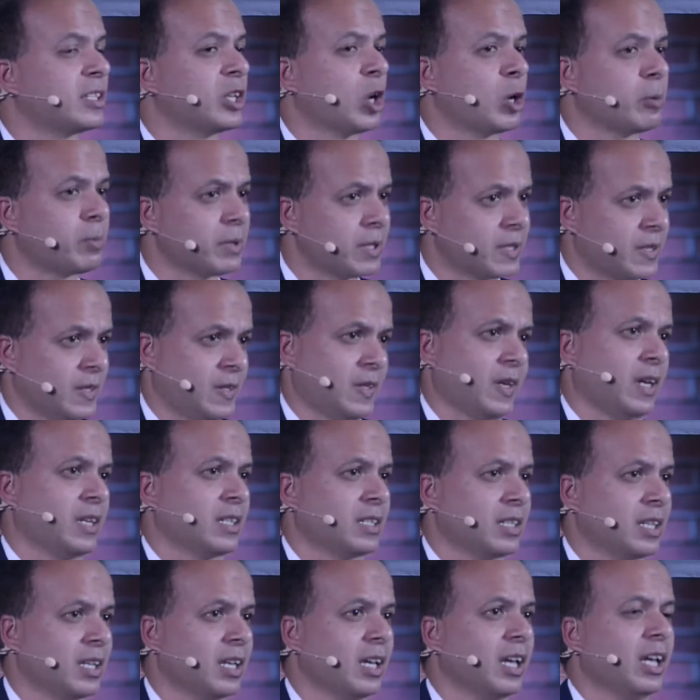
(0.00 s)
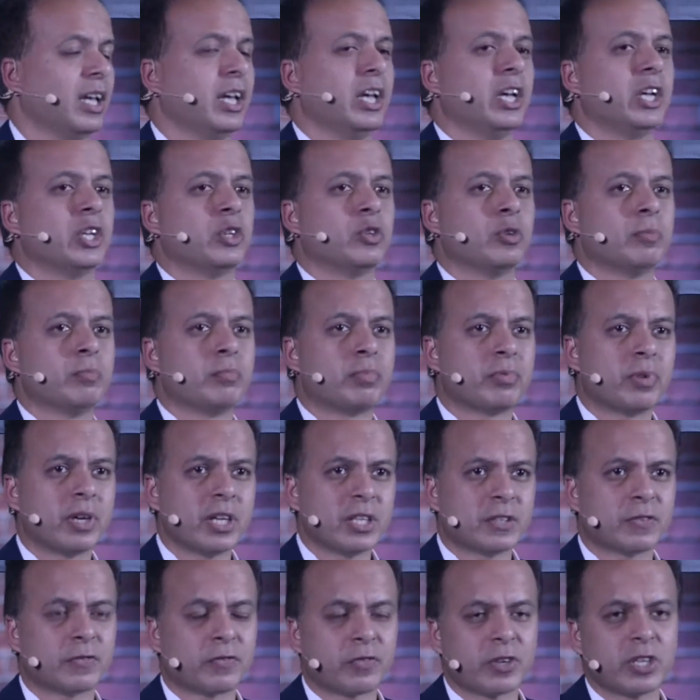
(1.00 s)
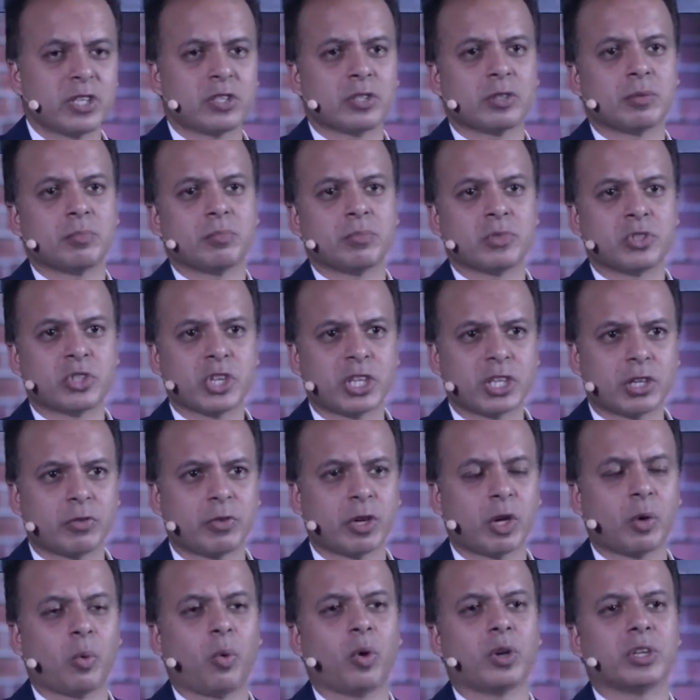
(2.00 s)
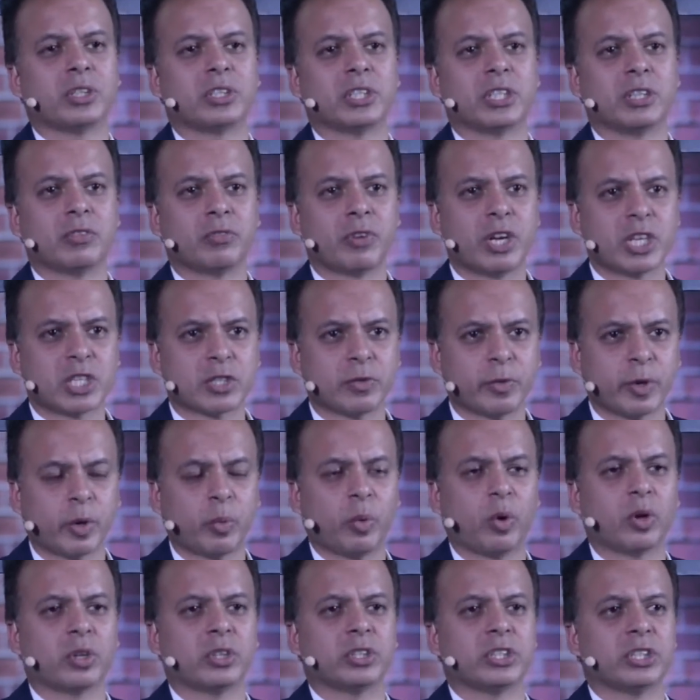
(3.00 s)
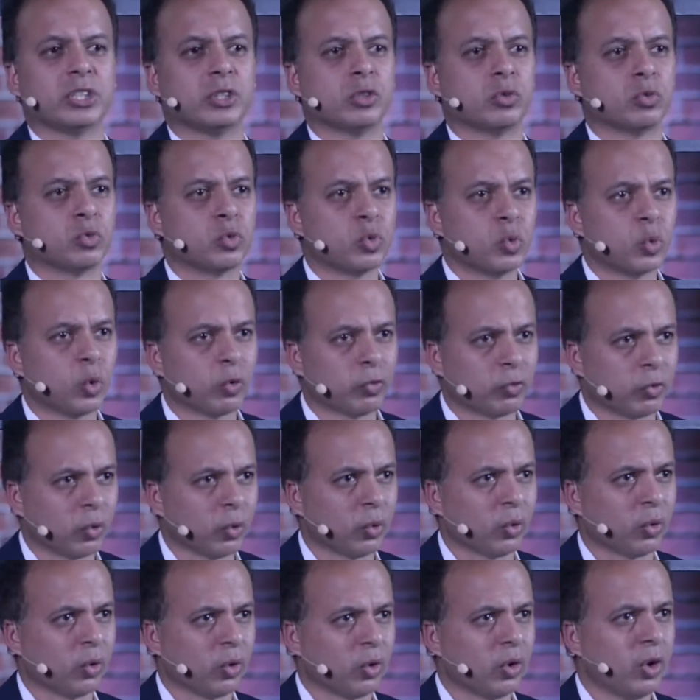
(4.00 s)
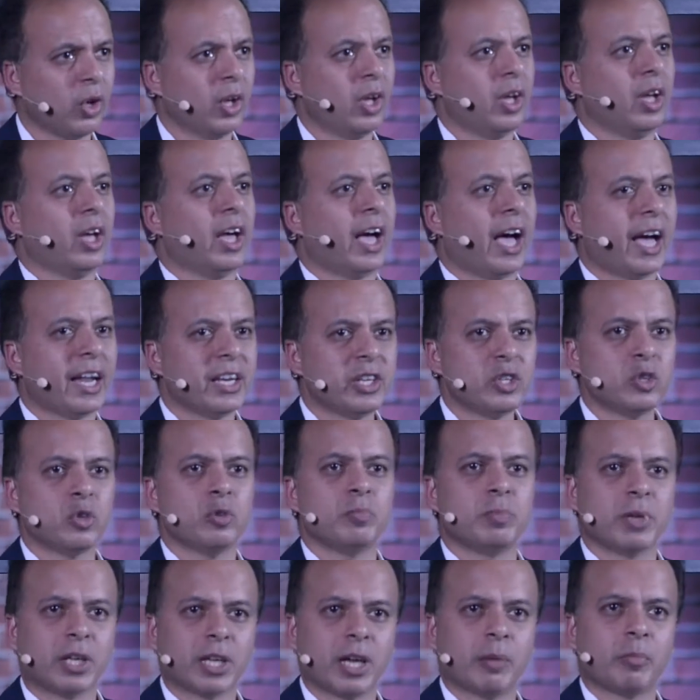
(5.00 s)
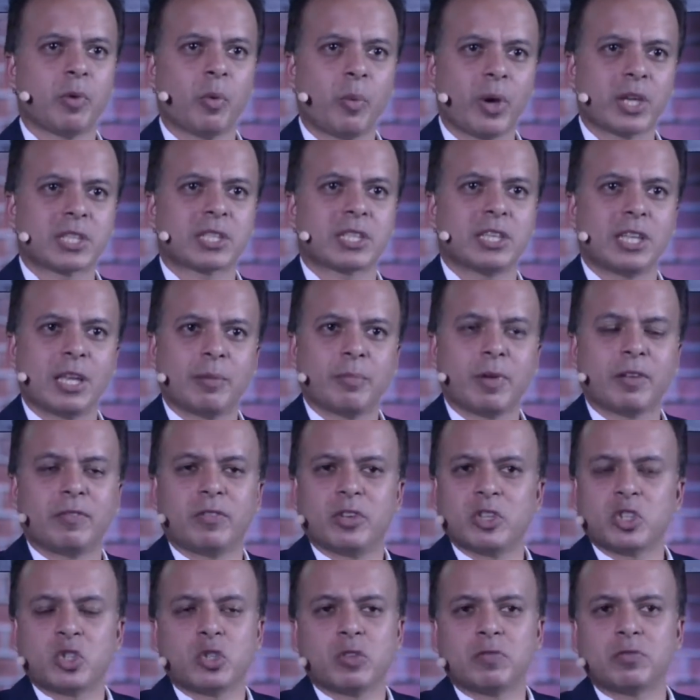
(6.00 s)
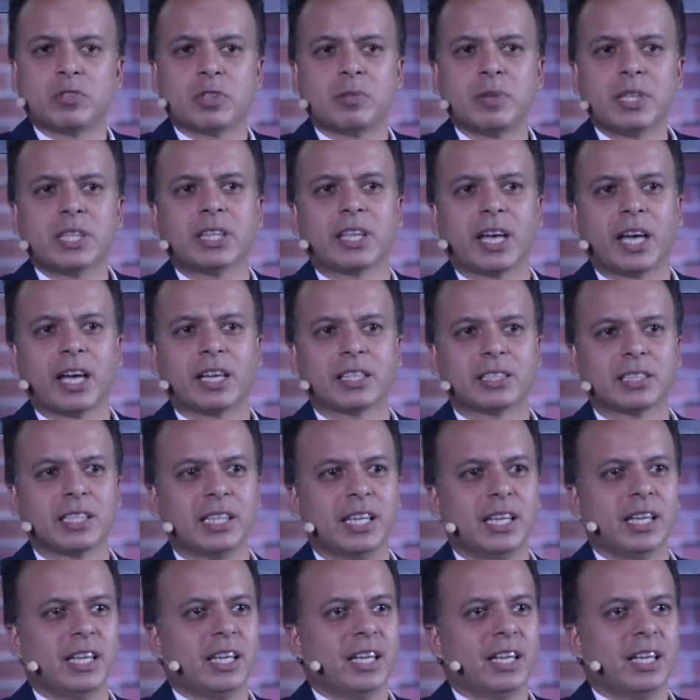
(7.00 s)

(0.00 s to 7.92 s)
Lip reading: the open society, you embrace freedom, gender equality, racial equality, the rule of law, and you become a Westerner by virtue of doing that.